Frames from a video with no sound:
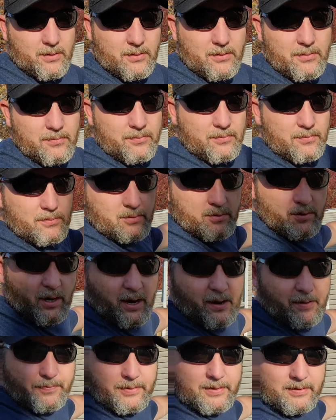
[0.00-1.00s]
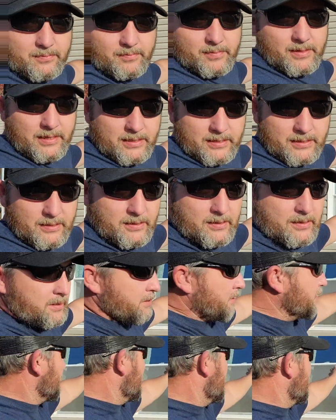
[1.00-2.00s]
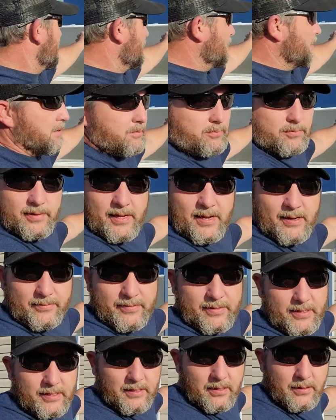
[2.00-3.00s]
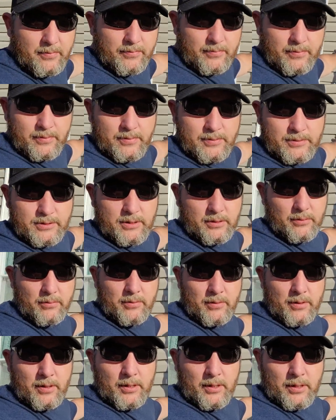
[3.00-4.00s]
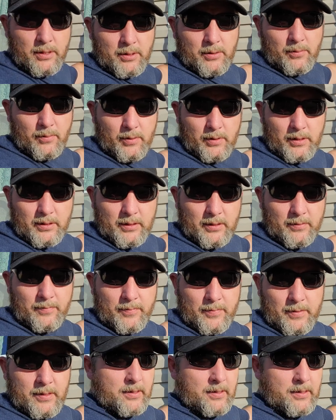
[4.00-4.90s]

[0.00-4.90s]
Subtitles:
of crappy to me without the cover. So we're gonna